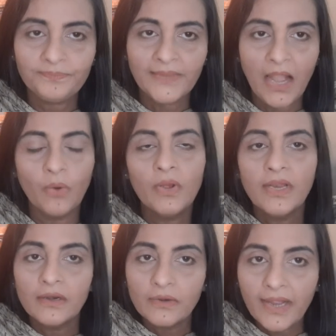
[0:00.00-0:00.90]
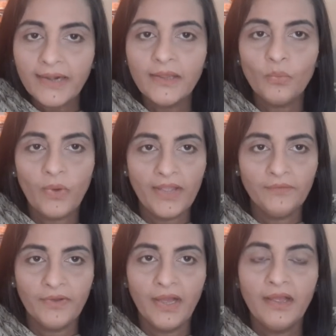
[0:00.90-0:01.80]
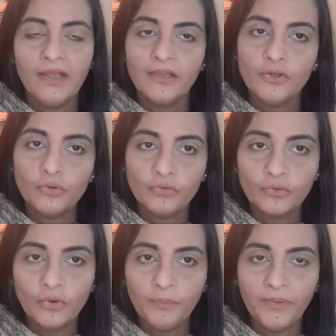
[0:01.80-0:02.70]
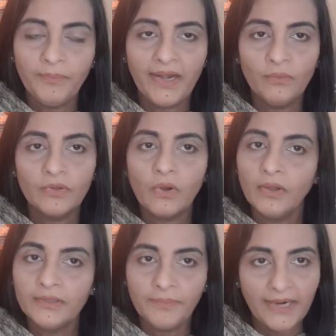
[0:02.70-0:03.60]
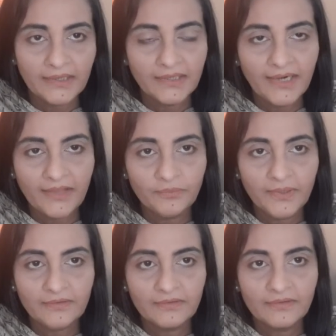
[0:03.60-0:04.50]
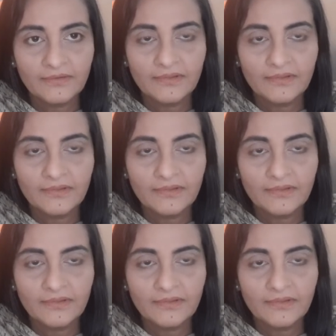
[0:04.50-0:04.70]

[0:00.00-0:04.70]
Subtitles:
Now, regarding VIVA, you should go prepared with all the practical aspects,